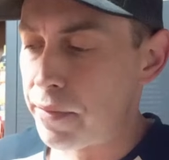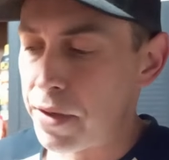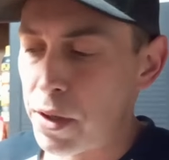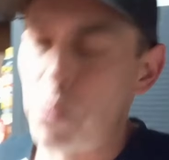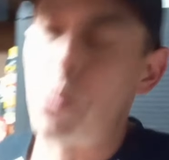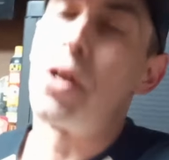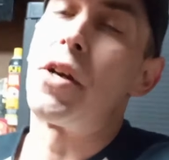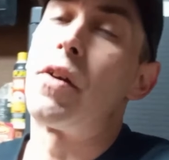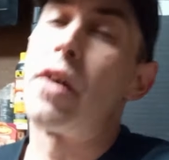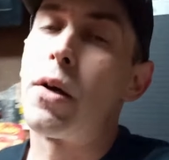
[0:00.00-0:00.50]
if you're
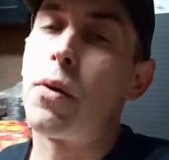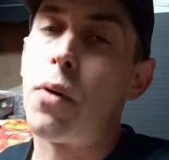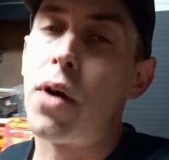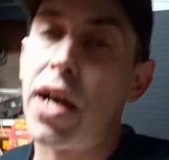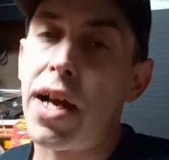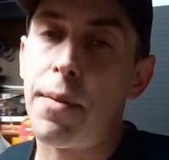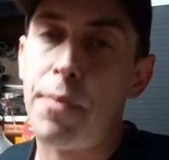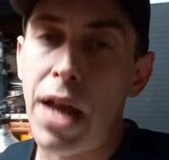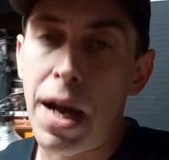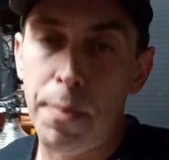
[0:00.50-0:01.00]
wondering
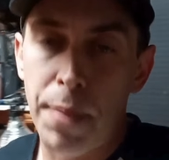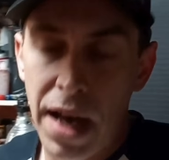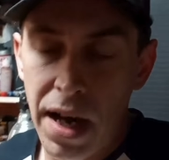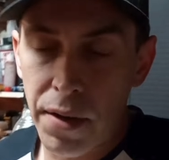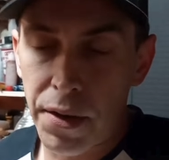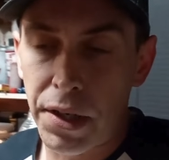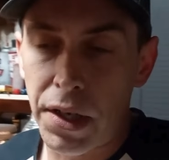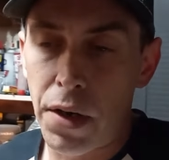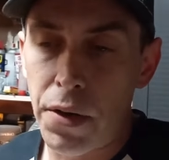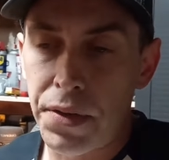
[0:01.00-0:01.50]
why I'm not
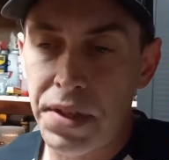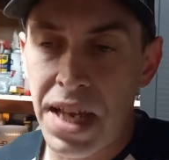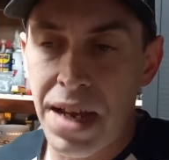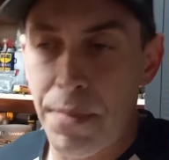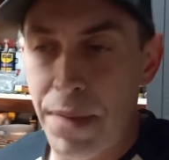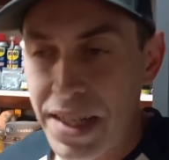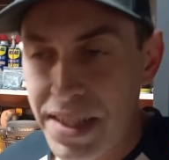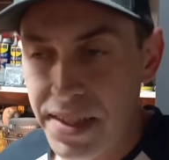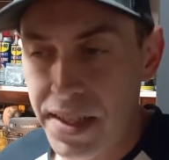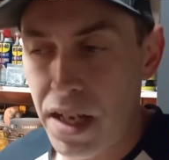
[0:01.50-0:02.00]
powder coating
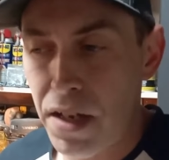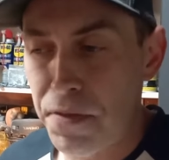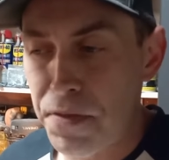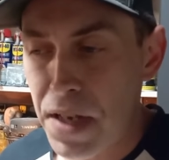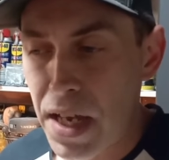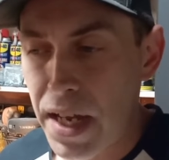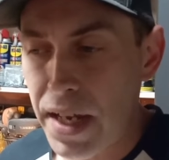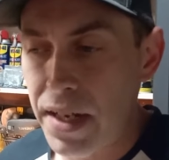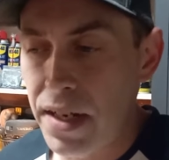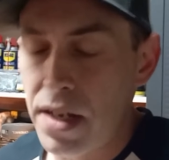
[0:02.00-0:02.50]
that myself
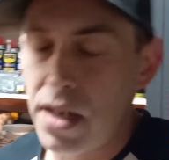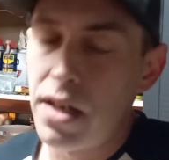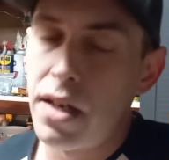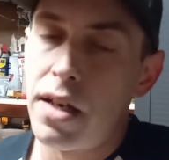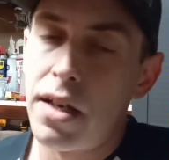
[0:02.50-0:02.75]
yet,